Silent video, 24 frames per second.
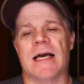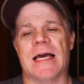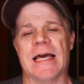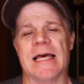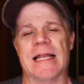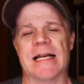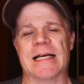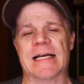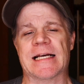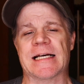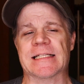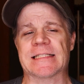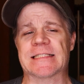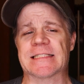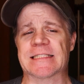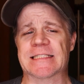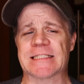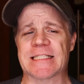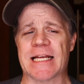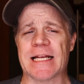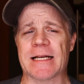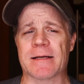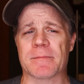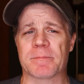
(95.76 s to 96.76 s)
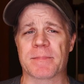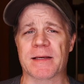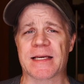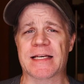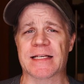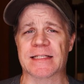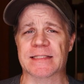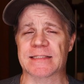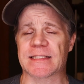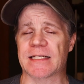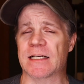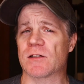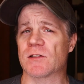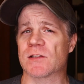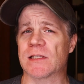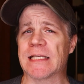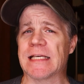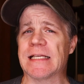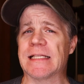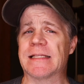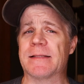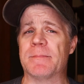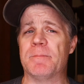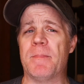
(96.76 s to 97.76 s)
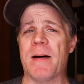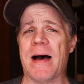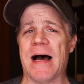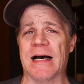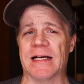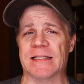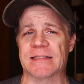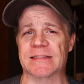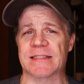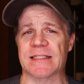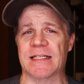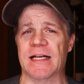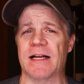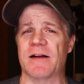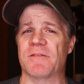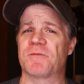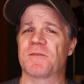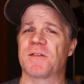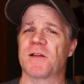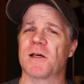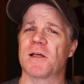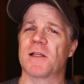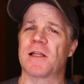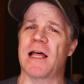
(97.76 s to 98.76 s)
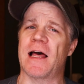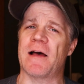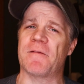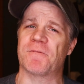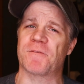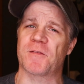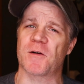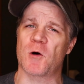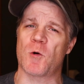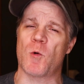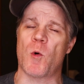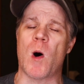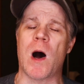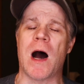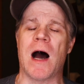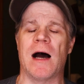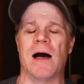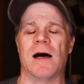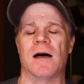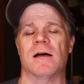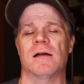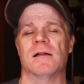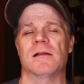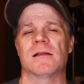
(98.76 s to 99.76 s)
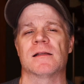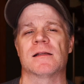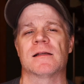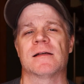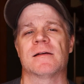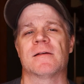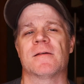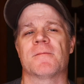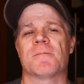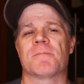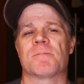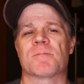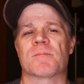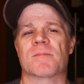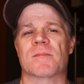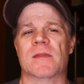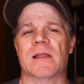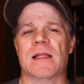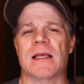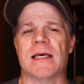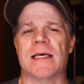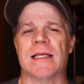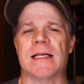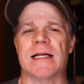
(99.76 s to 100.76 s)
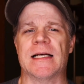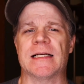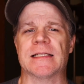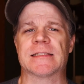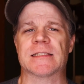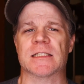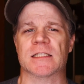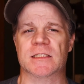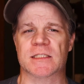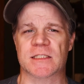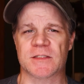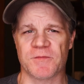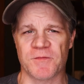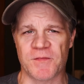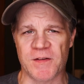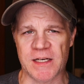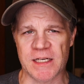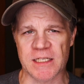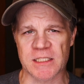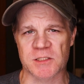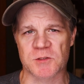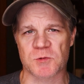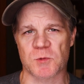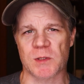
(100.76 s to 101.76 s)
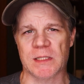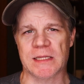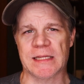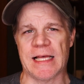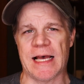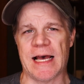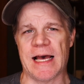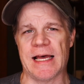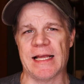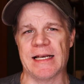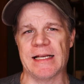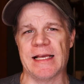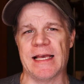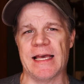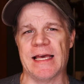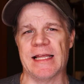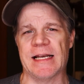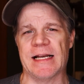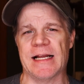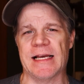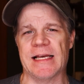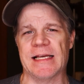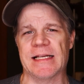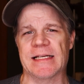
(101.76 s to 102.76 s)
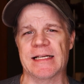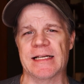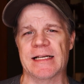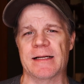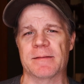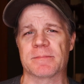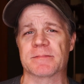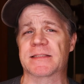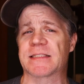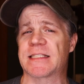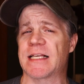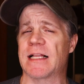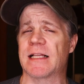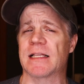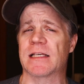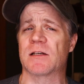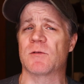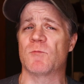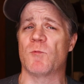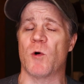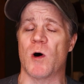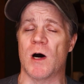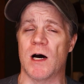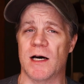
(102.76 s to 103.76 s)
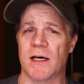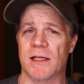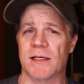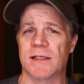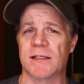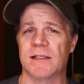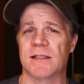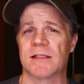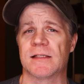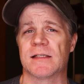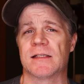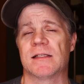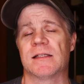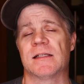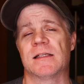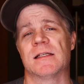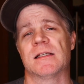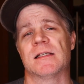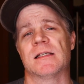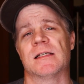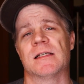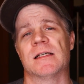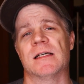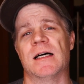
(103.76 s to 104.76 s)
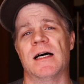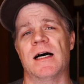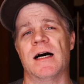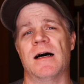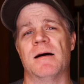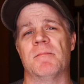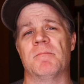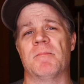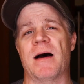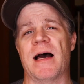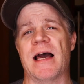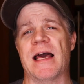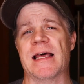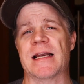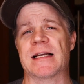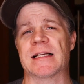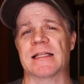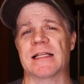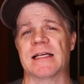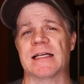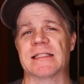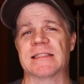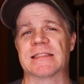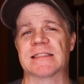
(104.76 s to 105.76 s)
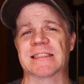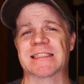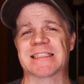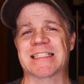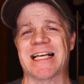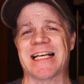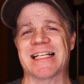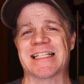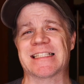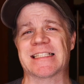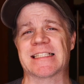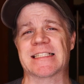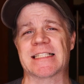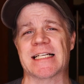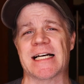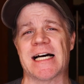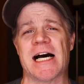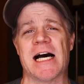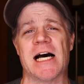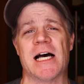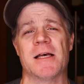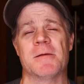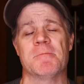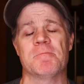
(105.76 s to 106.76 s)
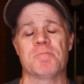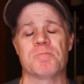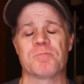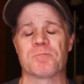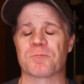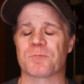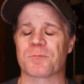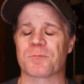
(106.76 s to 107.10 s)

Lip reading: And I got the standard because I don't need the best, and I flew that for a while. And I took some videos with that, and I ended up selling one. I had a license at the time.